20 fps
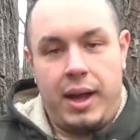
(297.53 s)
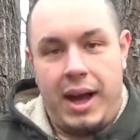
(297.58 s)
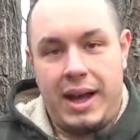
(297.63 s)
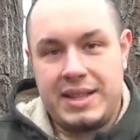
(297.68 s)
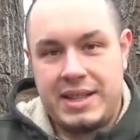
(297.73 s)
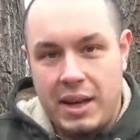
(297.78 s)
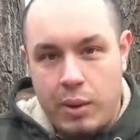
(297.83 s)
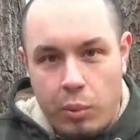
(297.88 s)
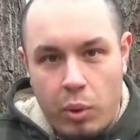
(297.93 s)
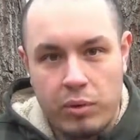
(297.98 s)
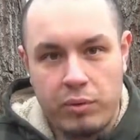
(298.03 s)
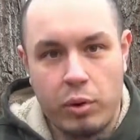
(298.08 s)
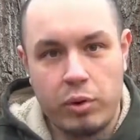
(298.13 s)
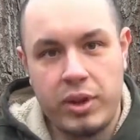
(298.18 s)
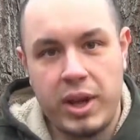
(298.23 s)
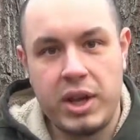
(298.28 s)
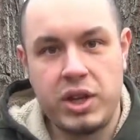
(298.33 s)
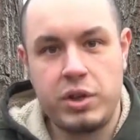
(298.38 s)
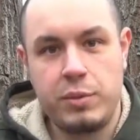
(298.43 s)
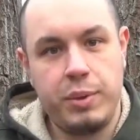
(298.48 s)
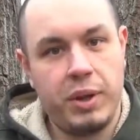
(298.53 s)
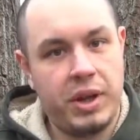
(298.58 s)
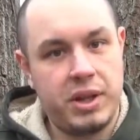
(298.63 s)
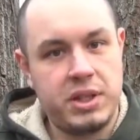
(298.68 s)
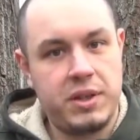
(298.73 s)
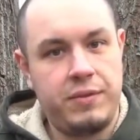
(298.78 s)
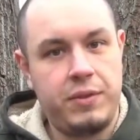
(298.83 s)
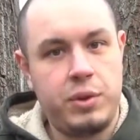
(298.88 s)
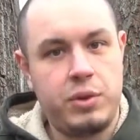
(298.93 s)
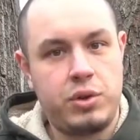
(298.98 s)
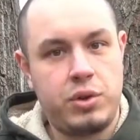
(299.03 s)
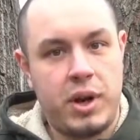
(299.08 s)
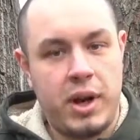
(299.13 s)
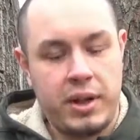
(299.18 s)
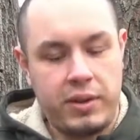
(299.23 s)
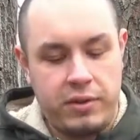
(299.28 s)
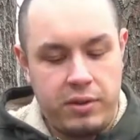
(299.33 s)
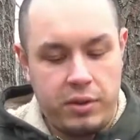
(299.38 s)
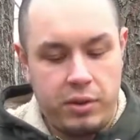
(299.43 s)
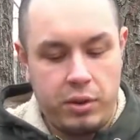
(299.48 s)
I say one rotation because if you
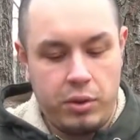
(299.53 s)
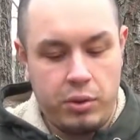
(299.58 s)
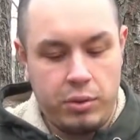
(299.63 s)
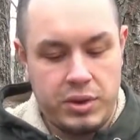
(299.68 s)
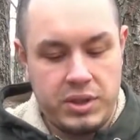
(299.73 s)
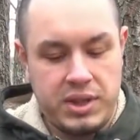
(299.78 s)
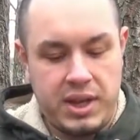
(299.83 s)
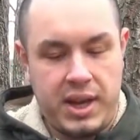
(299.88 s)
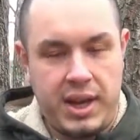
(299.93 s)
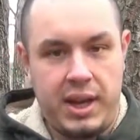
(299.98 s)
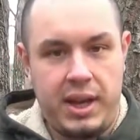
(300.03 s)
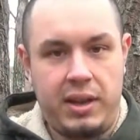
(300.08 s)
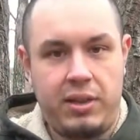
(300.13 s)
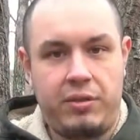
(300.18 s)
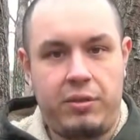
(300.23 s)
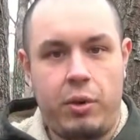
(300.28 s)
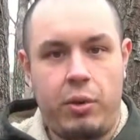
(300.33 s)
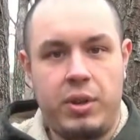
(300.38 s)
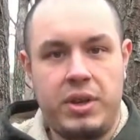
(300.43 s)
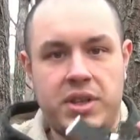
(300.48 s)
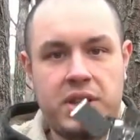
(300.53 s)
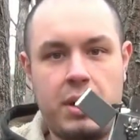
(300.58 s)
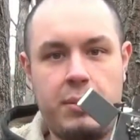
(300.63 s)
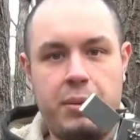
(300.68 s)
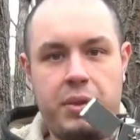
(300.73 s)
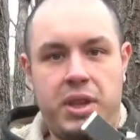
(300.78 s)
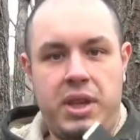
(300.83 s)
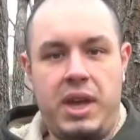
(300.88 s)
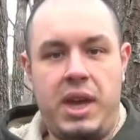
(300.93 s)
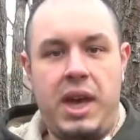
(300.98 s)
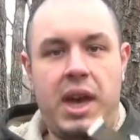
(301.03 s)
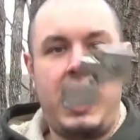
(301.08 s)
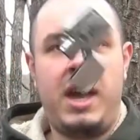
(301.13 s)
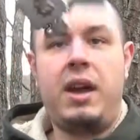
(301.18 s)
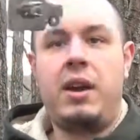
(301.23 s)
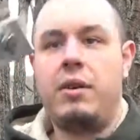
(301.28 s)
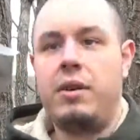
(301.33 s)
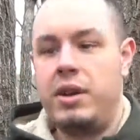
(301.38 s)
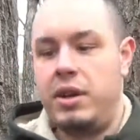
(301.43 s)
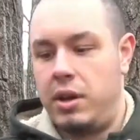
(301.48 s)
try to, say, throw this up in the
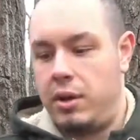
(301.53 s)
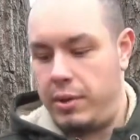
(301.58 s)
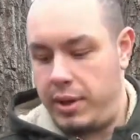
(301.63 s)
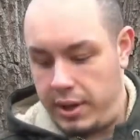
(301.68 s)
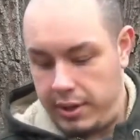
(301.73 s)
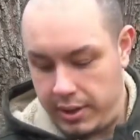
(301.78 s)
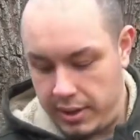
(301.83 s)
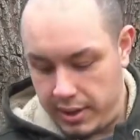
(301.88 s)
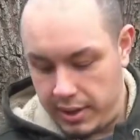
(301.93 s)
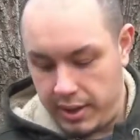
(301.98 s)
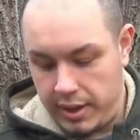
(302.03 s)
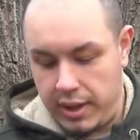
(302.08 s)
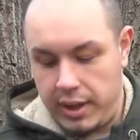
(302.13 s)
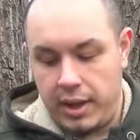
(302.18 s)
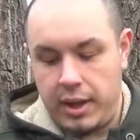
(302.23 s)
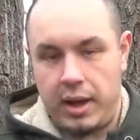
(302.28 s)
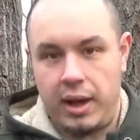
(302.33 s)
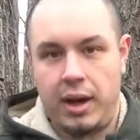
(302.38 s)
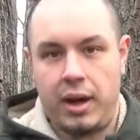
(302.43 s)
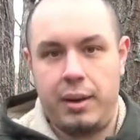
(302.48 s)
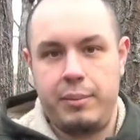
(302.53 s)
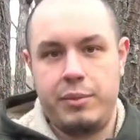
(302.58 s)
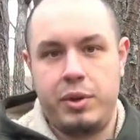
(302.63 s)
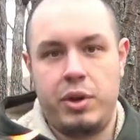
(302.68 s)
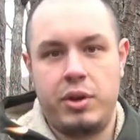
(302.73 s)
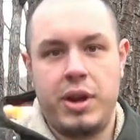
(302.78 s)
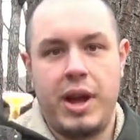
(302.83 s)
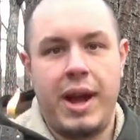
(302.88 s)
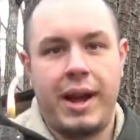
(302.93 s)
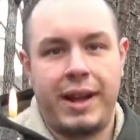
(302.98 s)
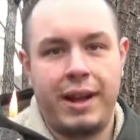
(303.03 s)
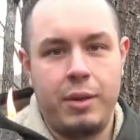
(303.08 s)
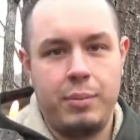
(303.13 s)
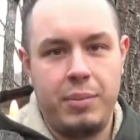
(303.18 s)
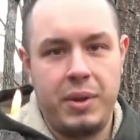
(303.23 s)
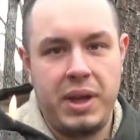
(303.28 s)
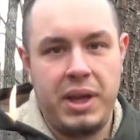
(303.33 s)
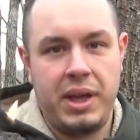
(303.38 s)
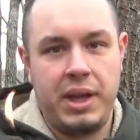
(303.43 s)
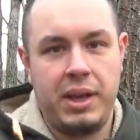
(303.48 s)
air and do it, you're not going
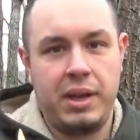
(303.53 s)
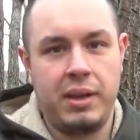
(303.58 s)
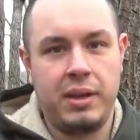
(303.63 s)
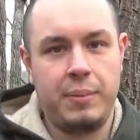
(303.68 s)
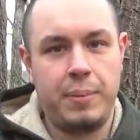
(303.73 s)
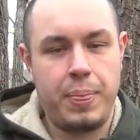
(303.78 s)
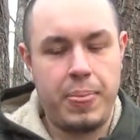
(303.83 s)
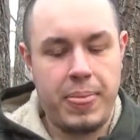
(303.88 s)
to be